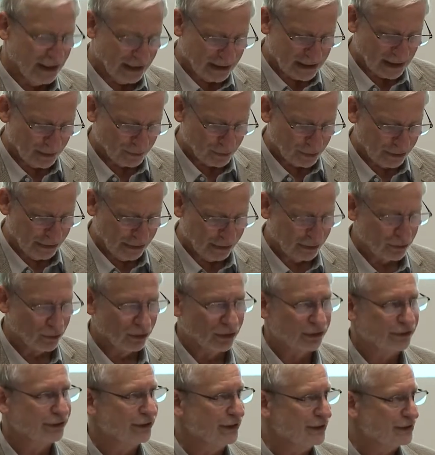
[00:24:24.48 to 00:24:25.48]
income
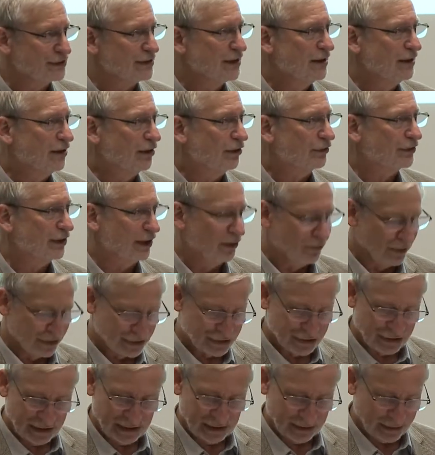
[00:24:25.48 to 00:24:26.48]
inequalities, although we're
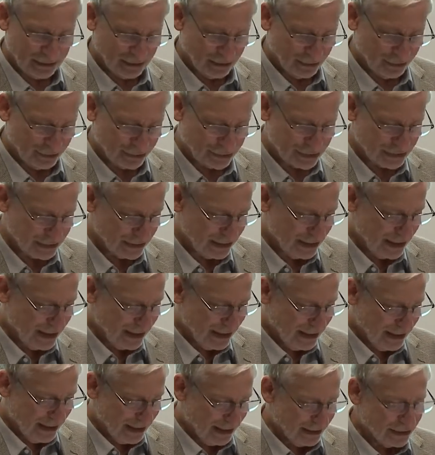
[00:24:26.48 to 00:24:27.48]
seeing those,
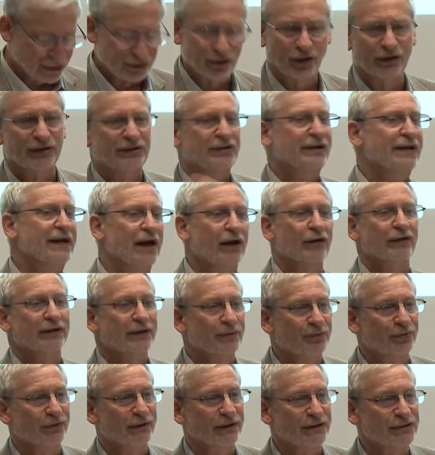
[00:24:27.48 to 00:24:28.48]
and it's not
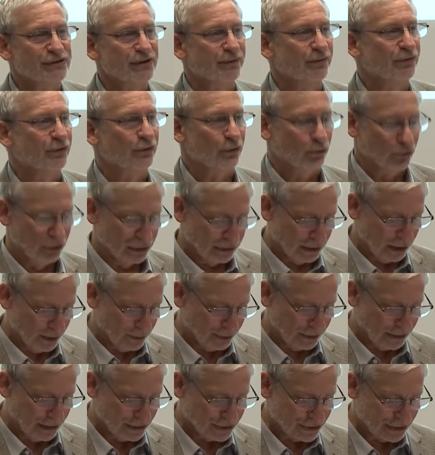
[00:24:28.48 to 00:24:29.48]
neoliberalism or
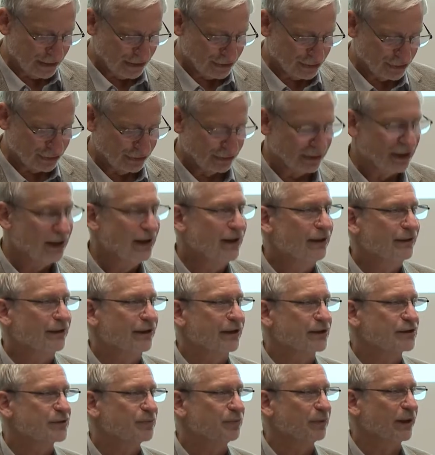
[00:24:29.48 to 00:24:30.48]
globalisation that
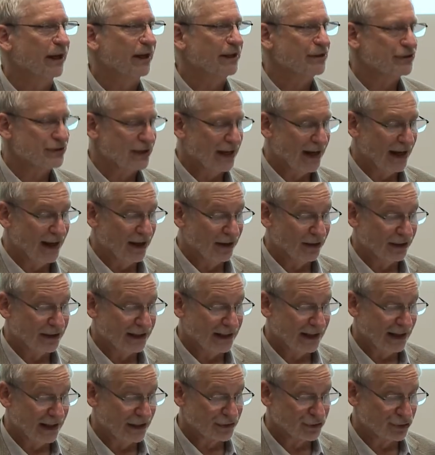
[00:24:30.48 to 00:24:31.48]
explains our
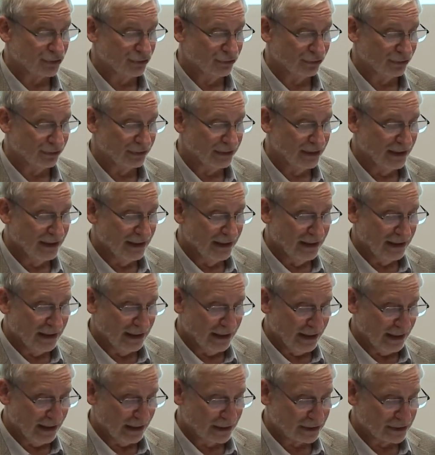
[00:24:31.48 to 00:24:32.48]
carceral
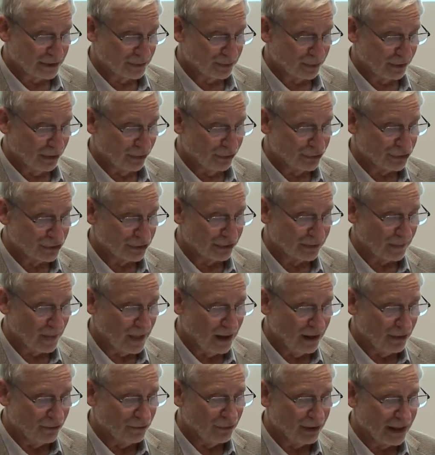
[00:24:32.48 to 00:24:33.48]
explosion.
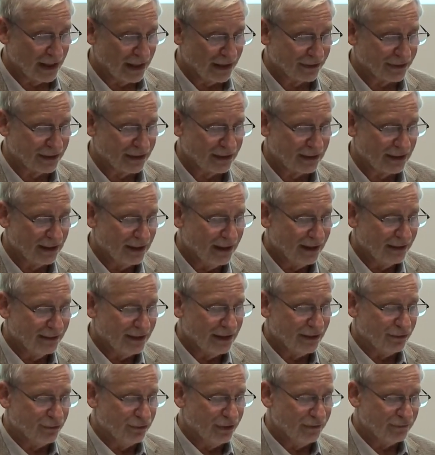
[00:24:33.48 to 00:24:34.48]
Rather,
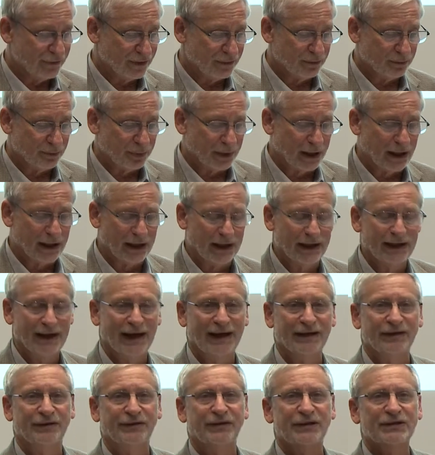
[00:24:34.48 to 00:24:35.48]
they're driven by
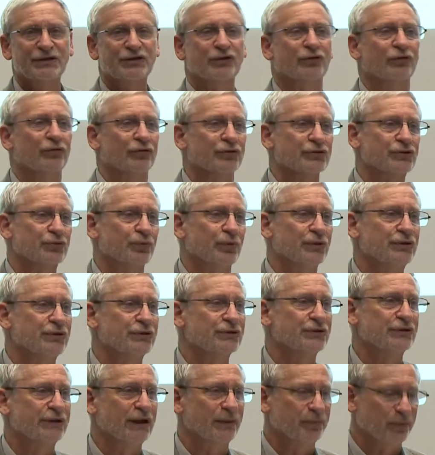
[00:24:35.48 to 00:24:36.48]
a discourse which
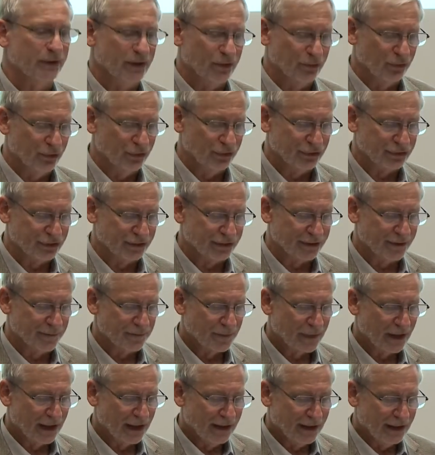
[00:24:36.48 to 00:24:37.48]
is deeply rooted
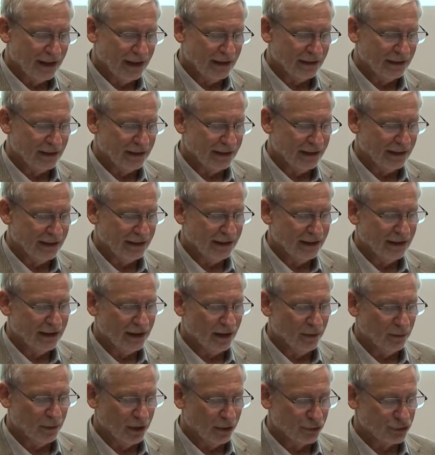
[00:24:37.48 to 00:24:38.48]
in the
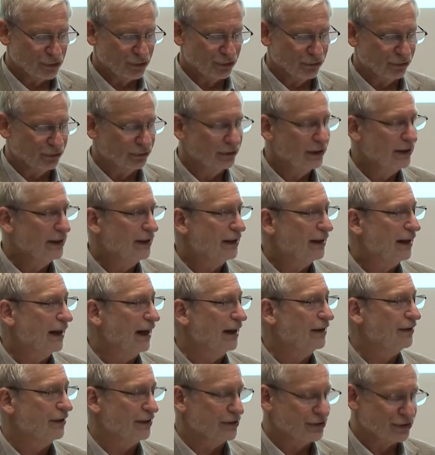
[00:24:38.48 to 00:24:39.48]
emotional
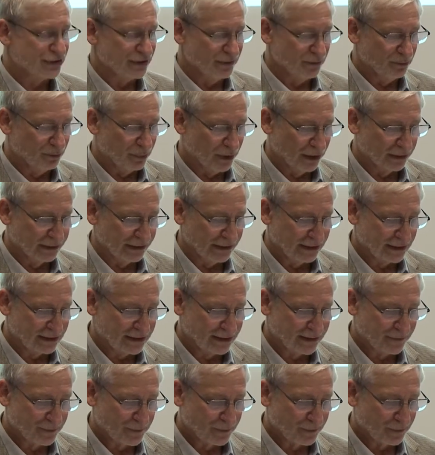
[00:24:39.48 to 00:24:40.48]
and the
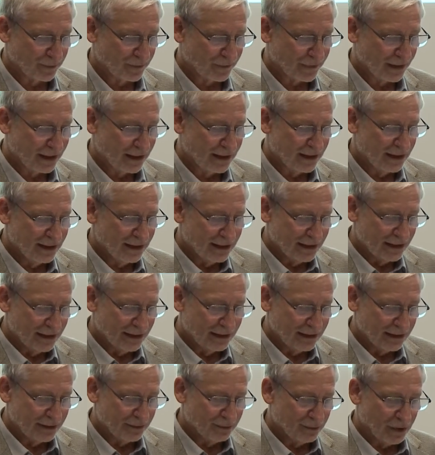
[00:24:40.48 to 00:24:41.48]
symbolic.
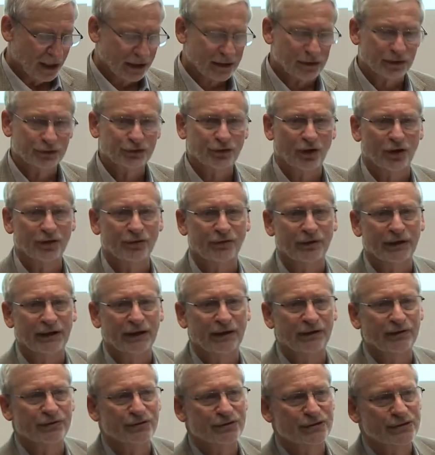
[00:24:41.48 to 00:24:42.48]
Michael Tonry,
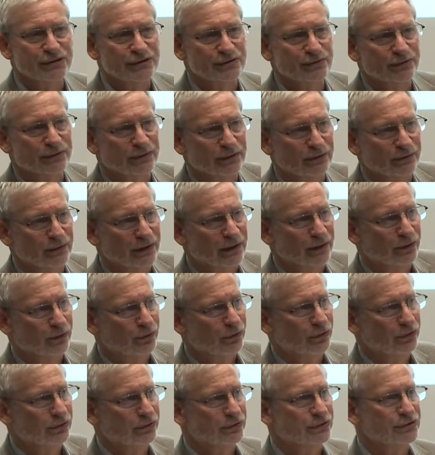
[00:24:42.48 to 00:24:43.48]
who's one of the
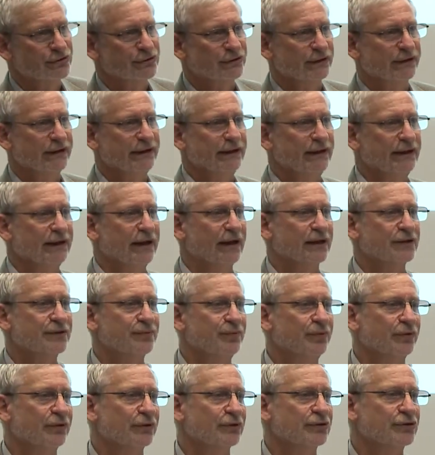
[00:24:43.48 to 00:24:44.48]
world's leading
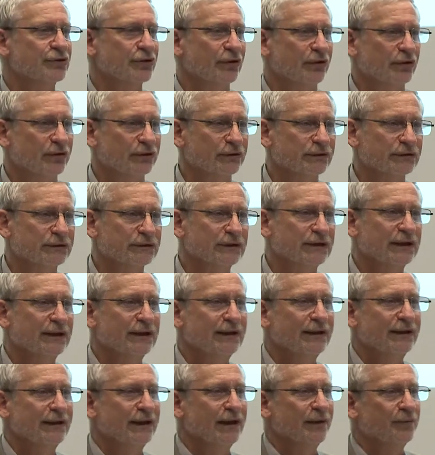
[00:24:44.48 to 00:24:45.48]
experts on
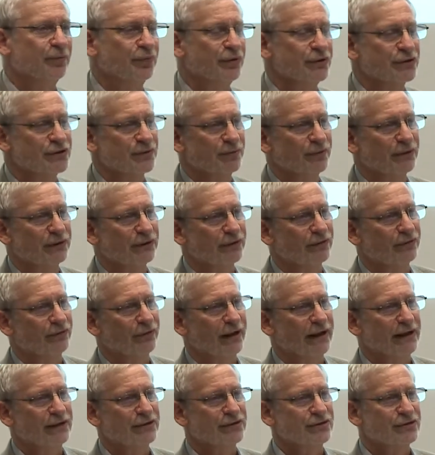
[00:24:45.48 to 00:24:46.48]
imprisonment
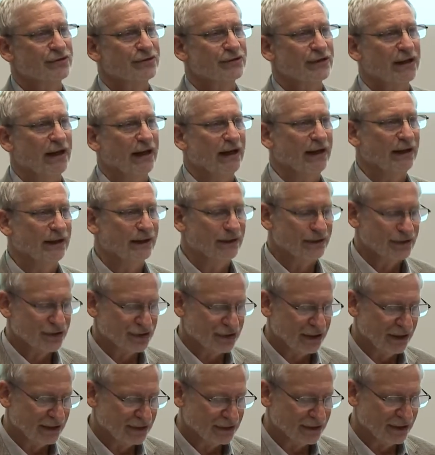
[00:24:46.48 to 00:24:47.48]
rates and
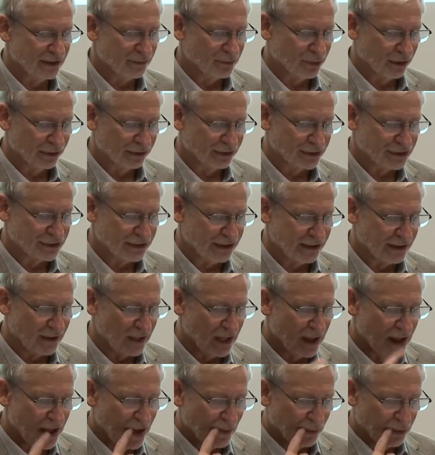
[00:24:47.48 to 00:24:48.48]
sentencing policy,
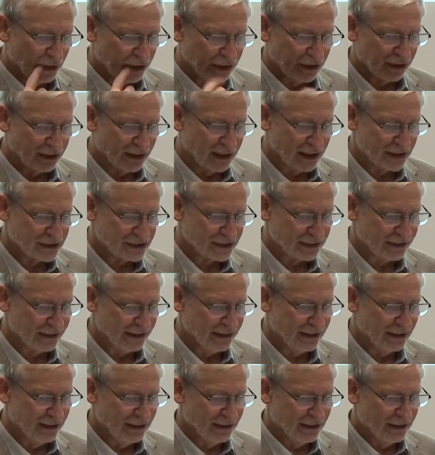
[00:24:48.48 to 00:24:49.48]
put it
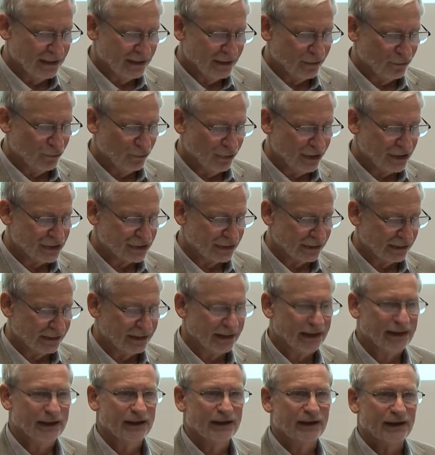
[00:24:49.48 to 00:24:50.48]
nicely
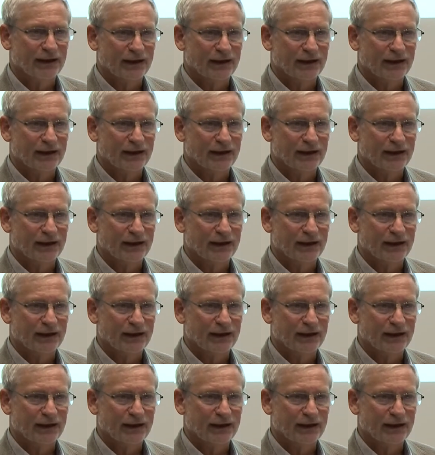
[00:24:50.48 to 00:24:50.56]
recently,